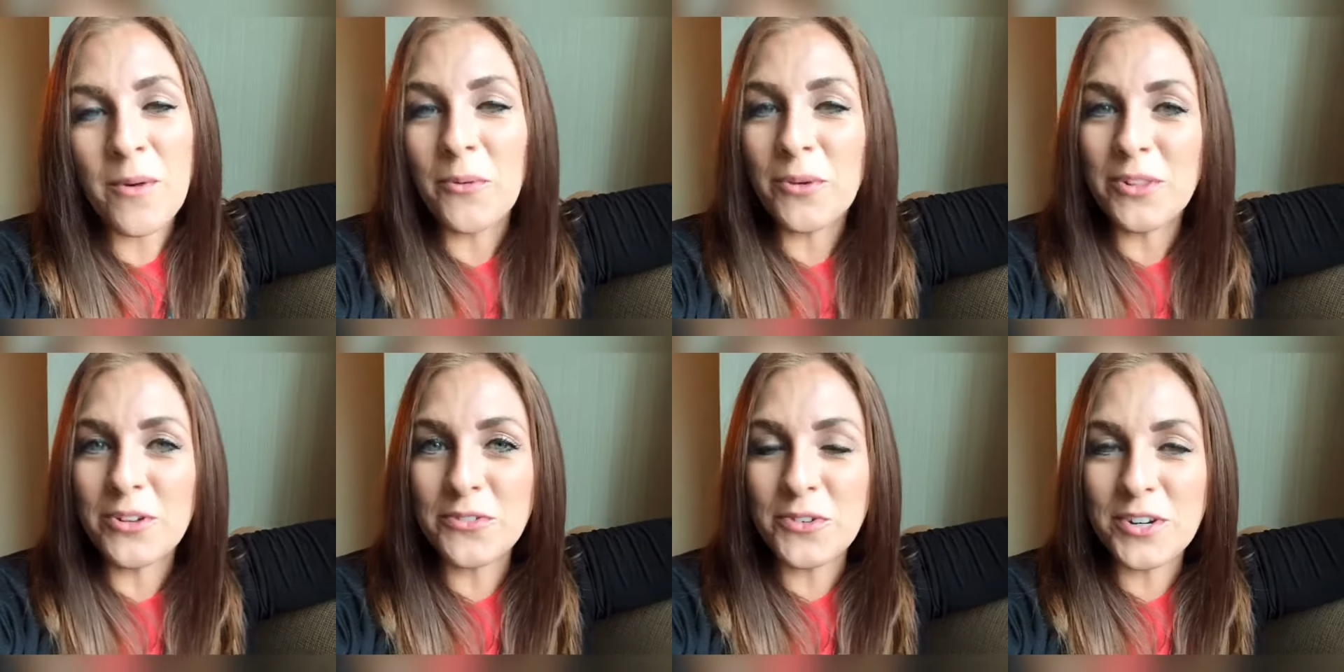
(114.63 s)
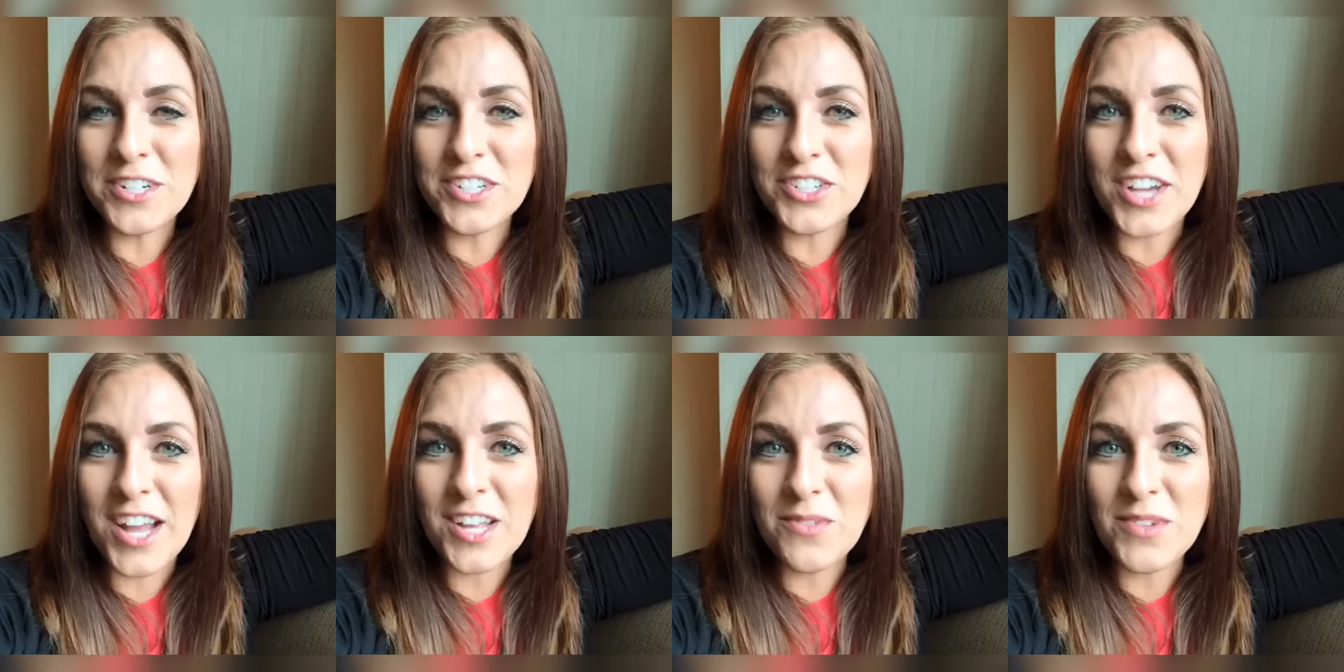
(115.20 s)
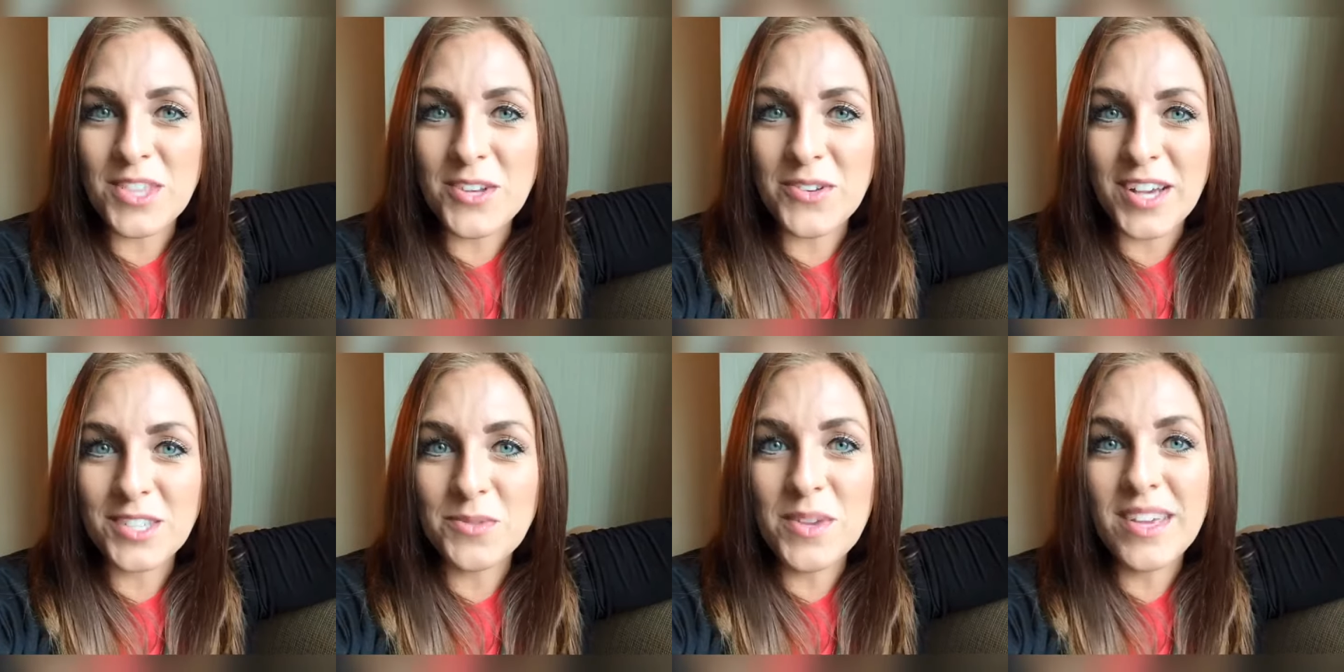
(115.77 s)
We'll look forward to chatting with you
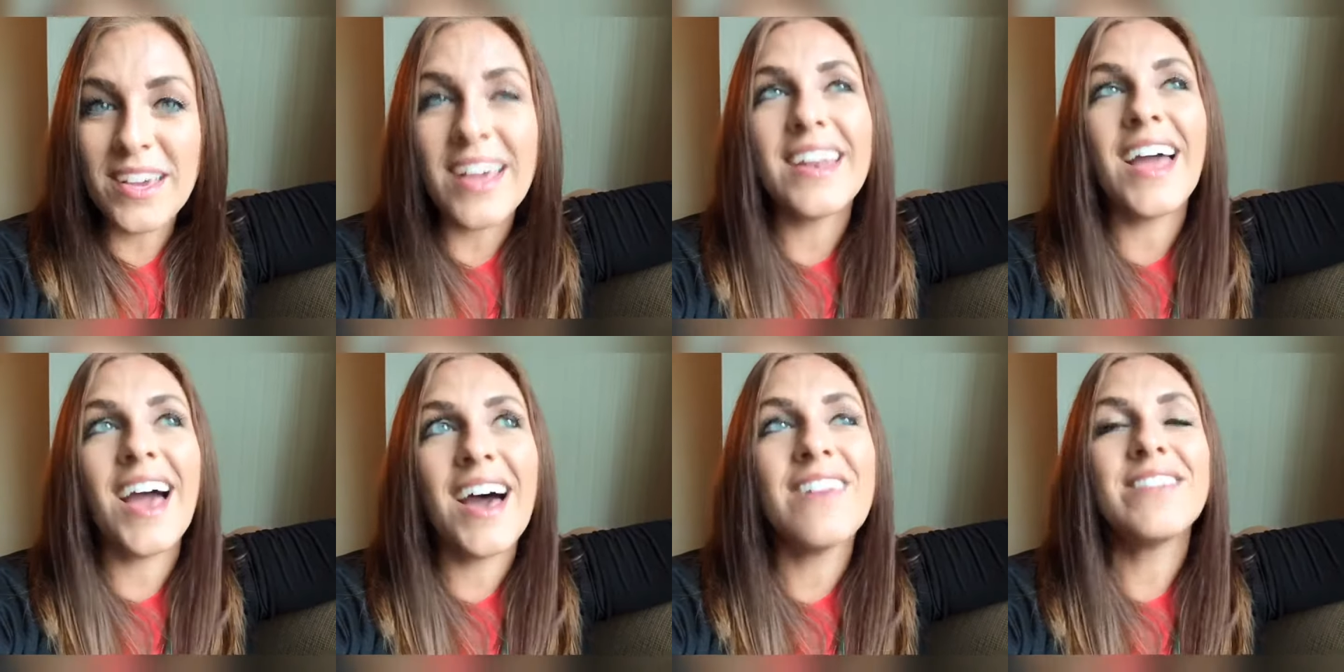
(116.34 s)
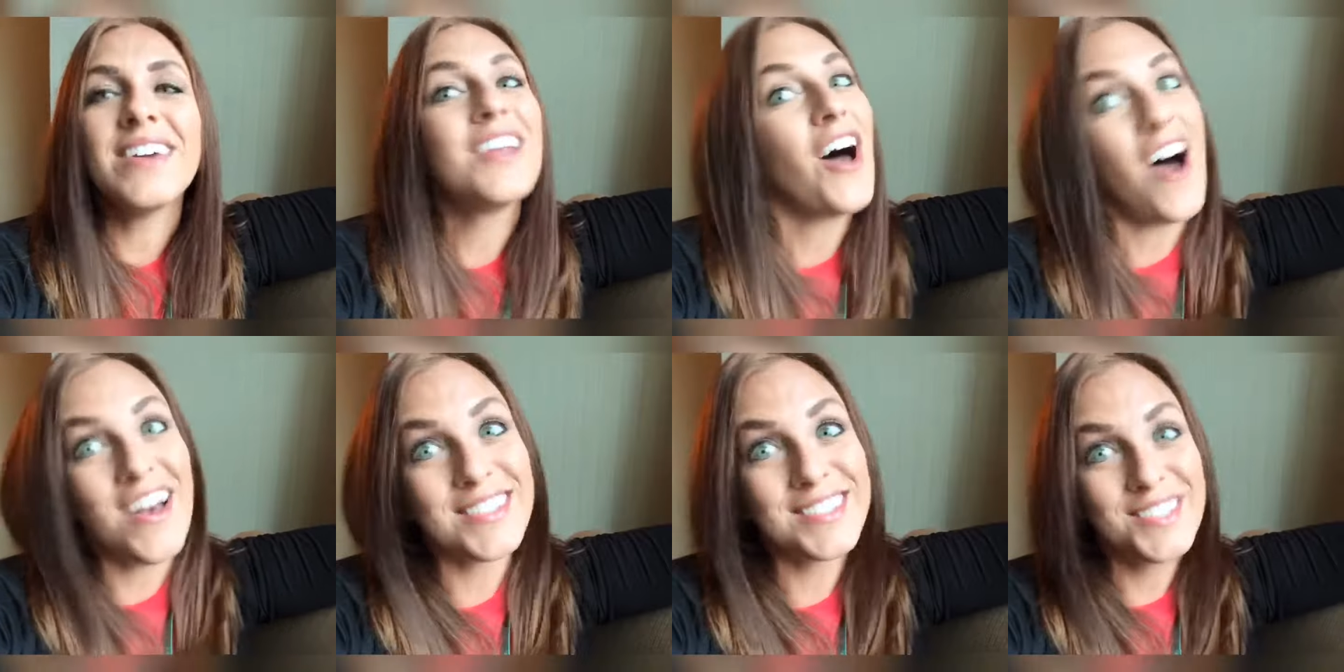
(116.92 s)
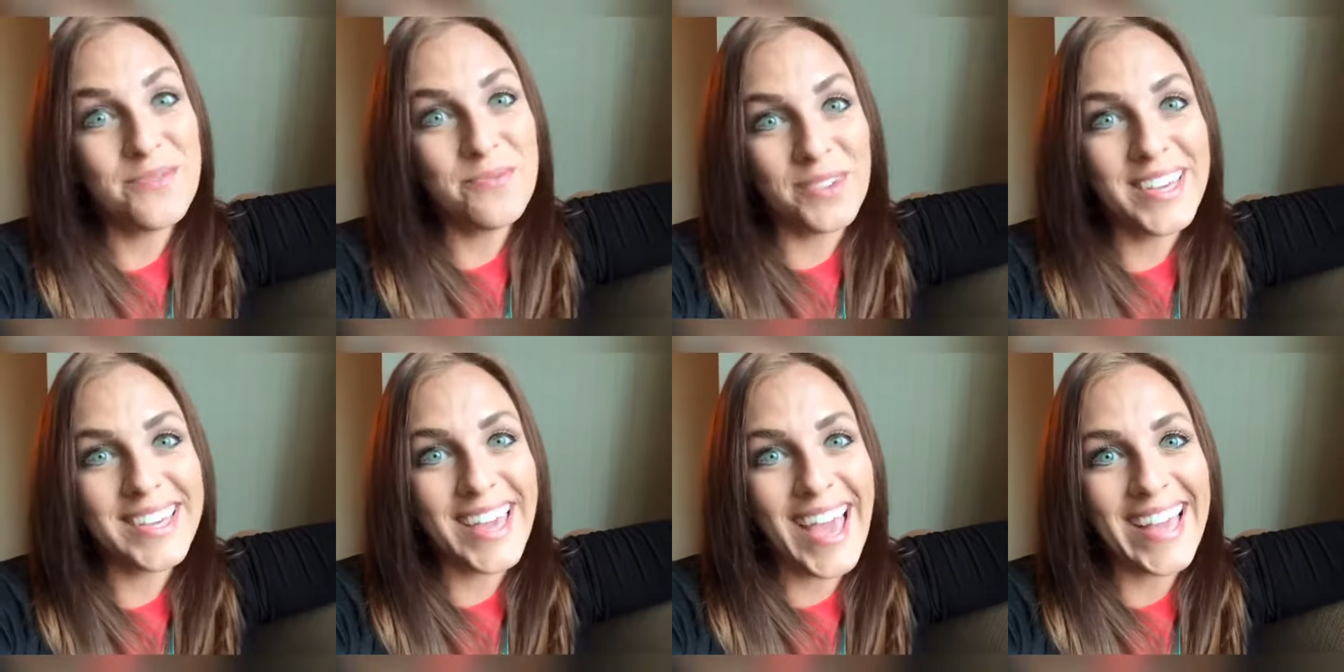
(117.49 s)
next week and have an awesome
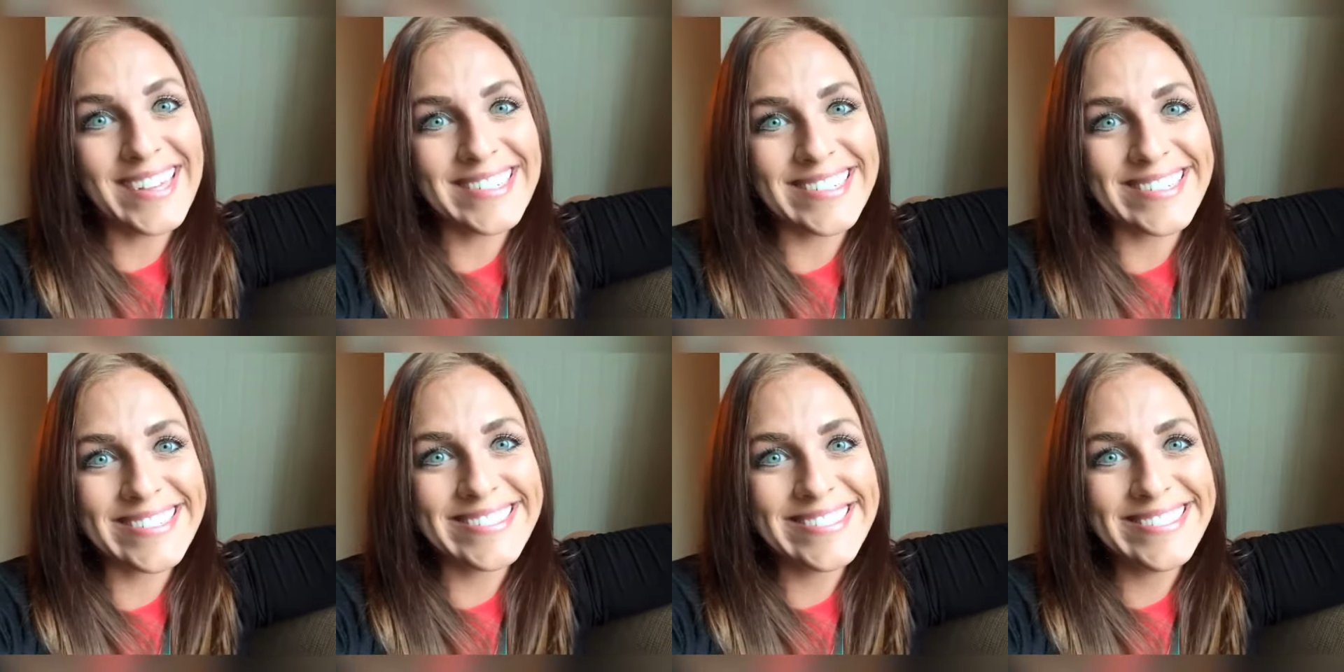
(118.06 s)
weekend.